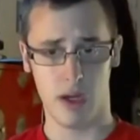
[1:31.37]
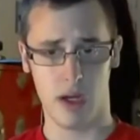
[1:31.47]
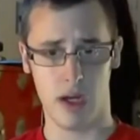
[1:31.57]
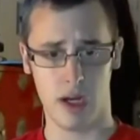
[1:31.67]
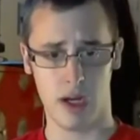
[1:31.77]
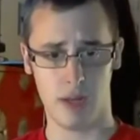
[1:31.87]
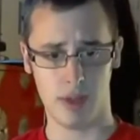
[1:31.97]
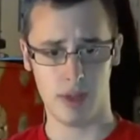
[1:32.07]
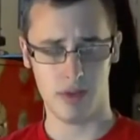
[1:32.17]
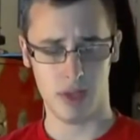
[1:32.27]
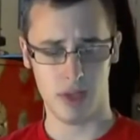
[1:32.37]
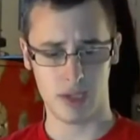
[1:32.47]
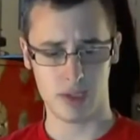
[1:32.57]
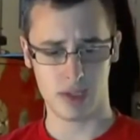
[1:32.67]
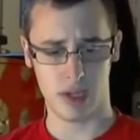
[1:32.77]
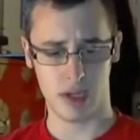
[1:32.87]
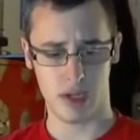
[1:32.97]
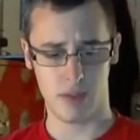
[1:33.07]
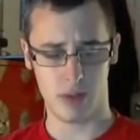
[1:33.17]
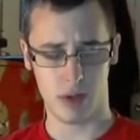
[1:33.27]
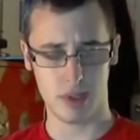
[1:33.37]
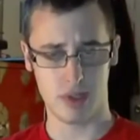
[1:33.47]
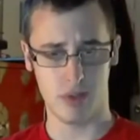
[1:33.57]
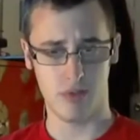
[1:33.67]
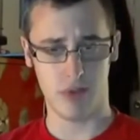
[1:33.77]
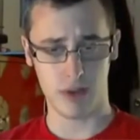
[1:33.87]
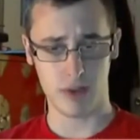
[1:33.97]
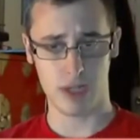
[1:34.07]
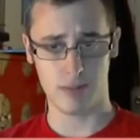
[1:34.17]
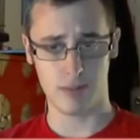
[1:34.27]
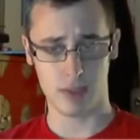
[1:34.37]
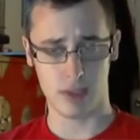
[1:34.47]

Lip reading: I believe you get all the way to fire teams.